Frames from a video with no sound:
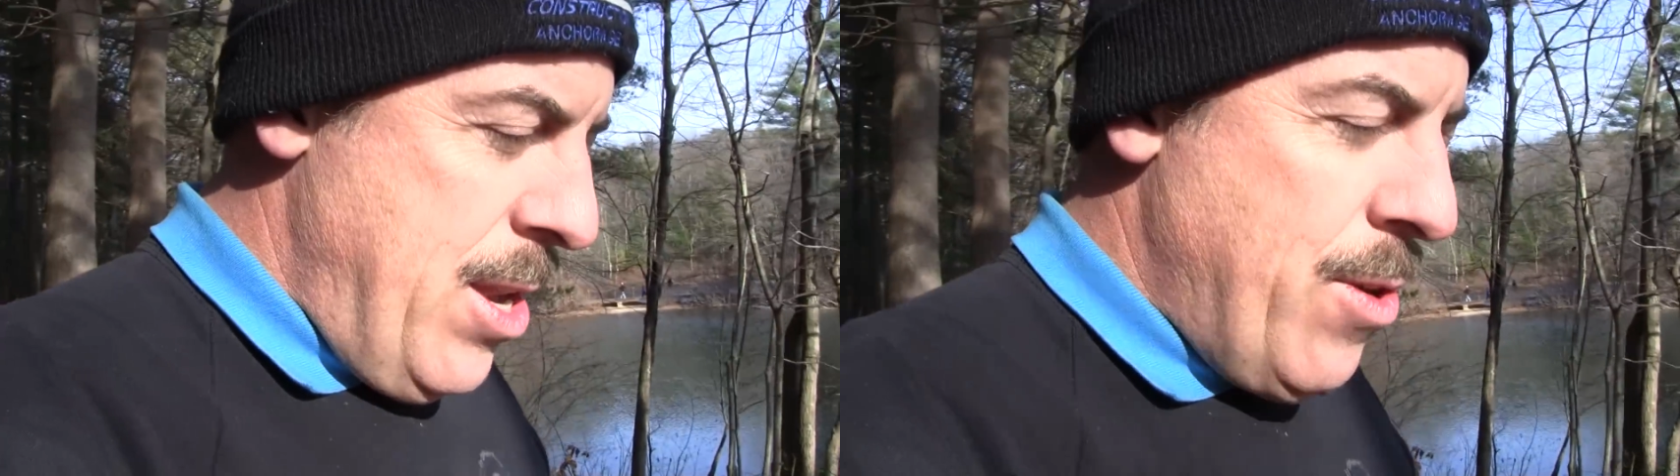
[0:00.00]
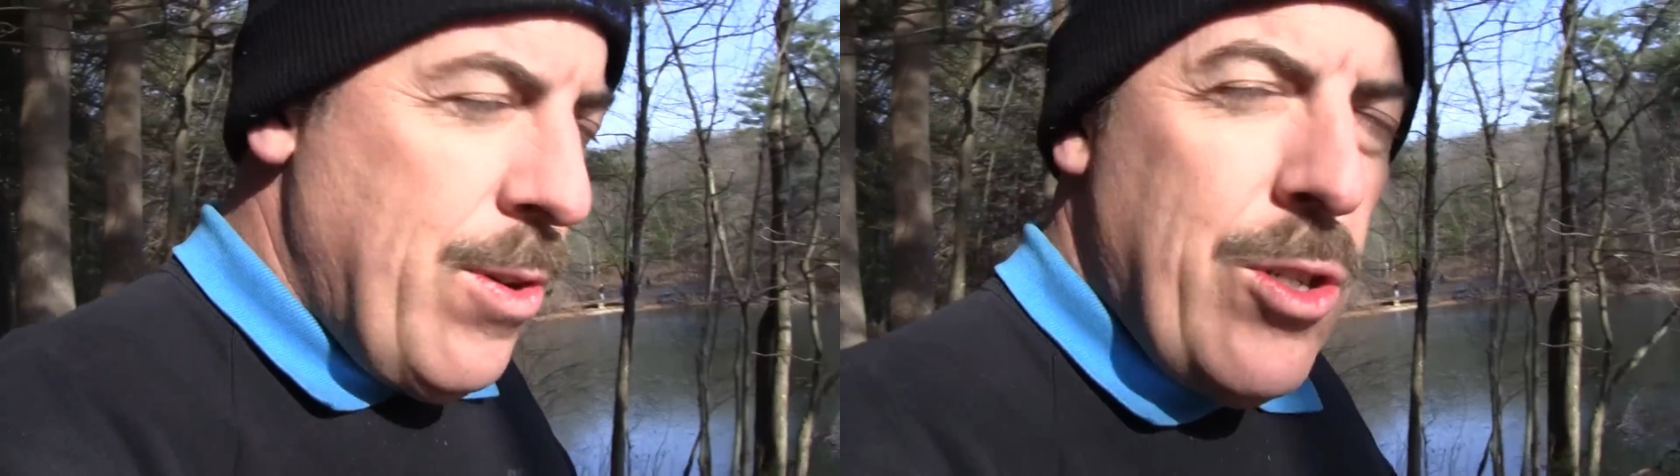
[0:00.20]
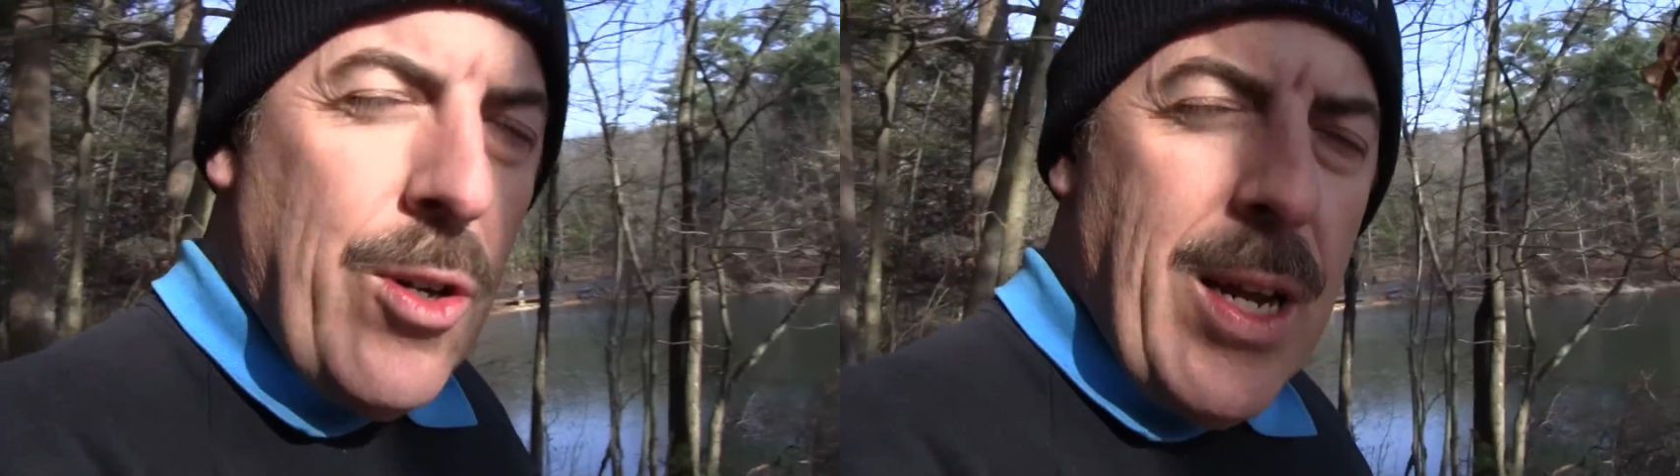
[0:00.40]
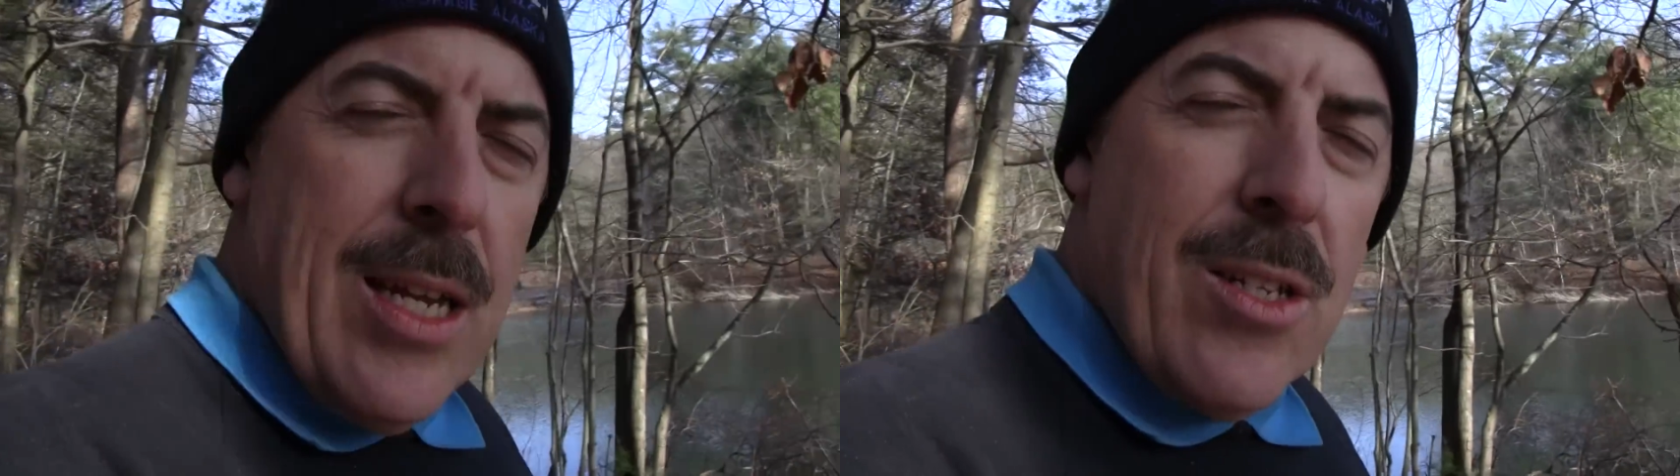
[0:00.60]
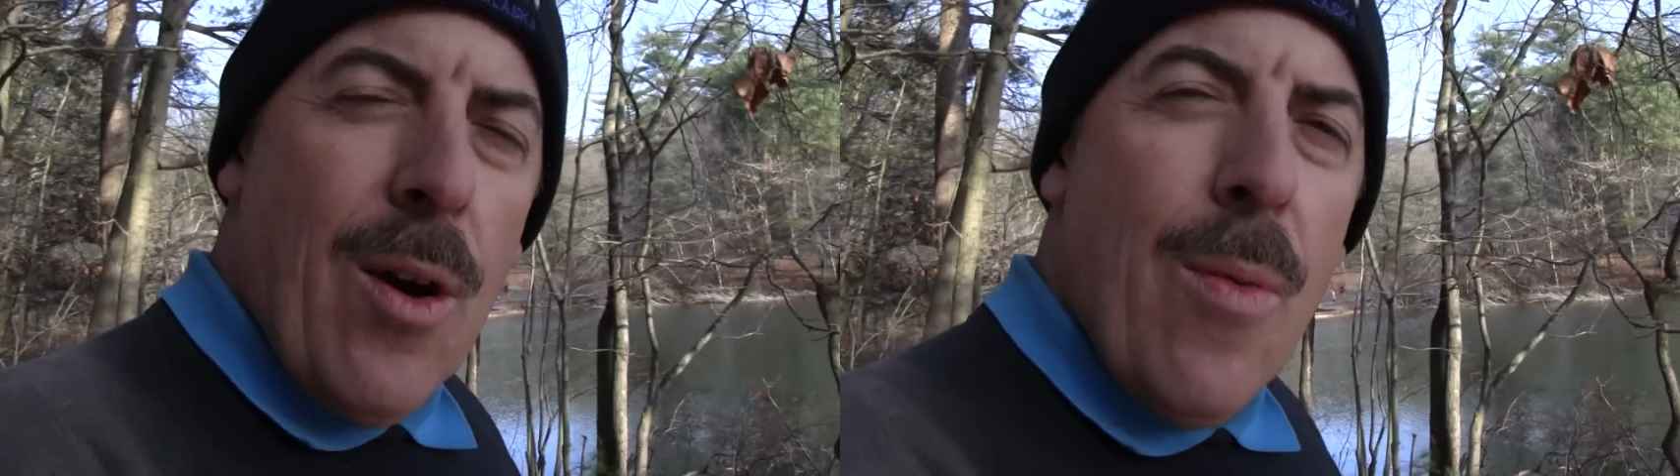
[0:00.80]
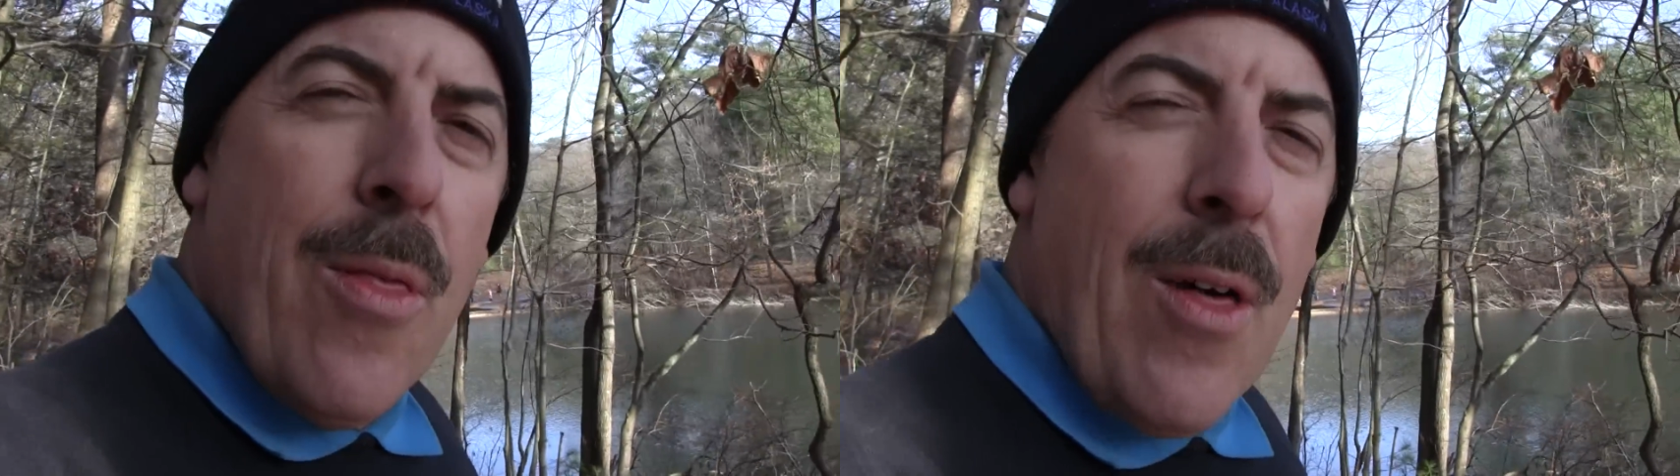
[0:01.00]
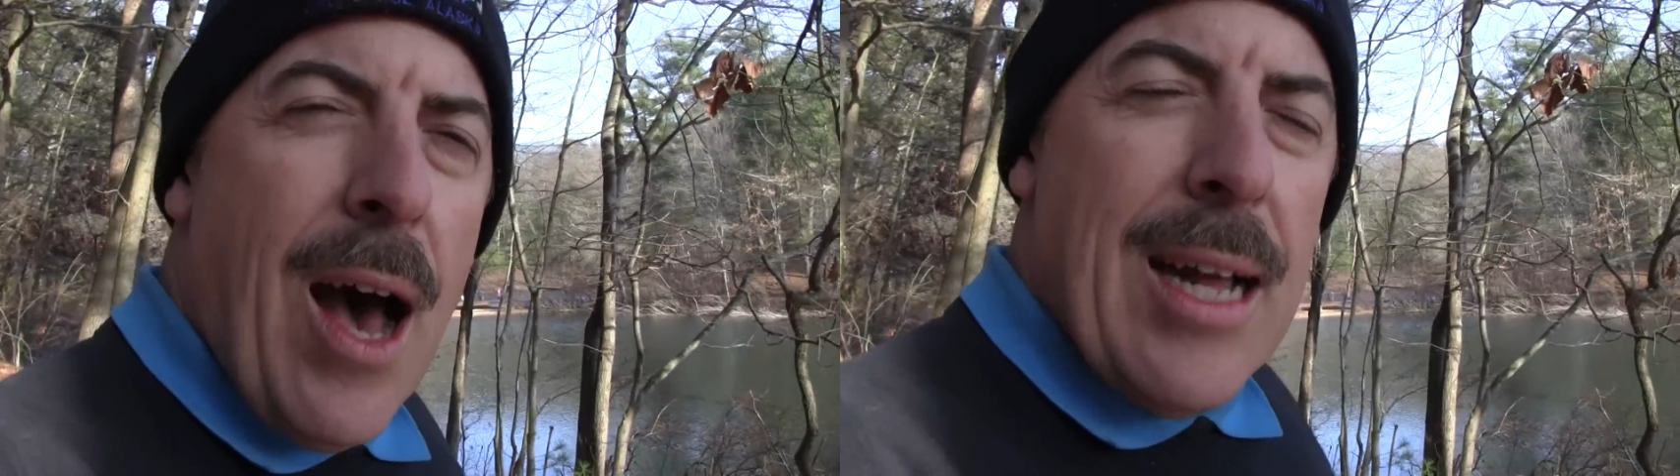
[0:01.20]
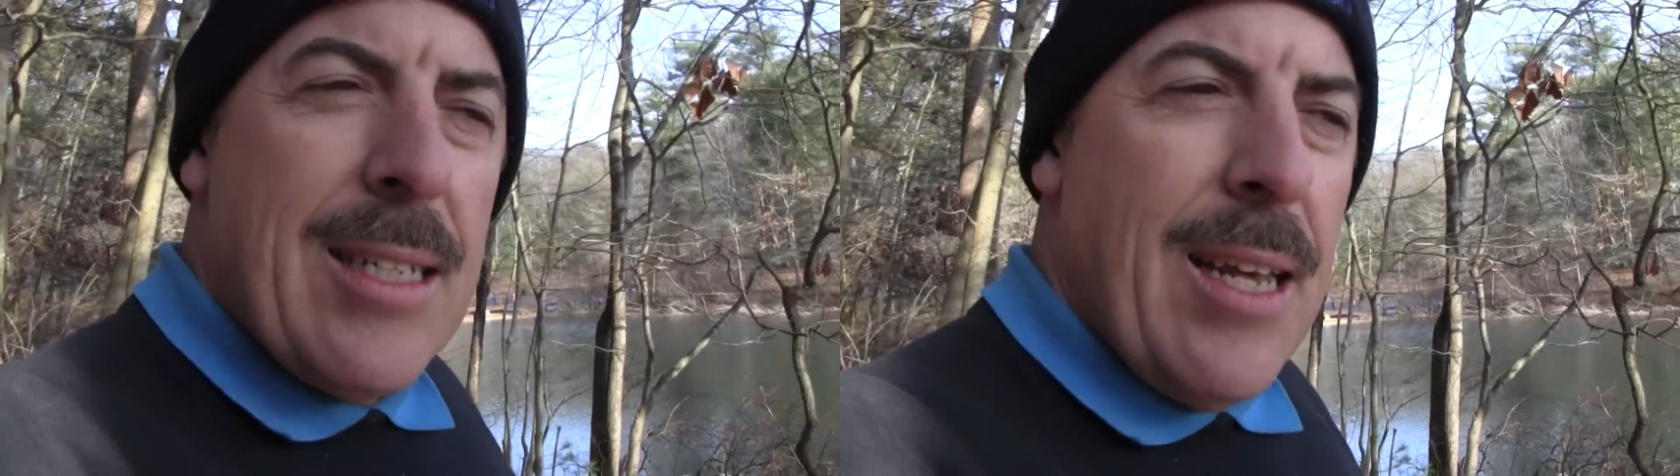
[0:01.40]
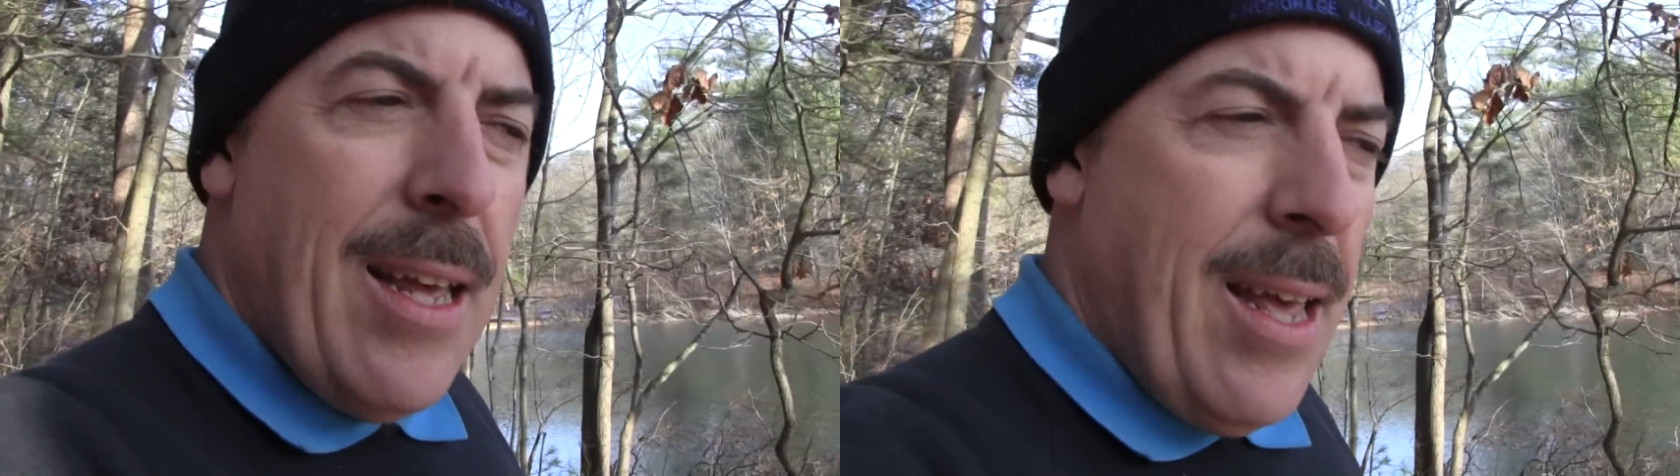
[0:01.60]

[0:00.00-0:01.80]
enjoy his own thoughts,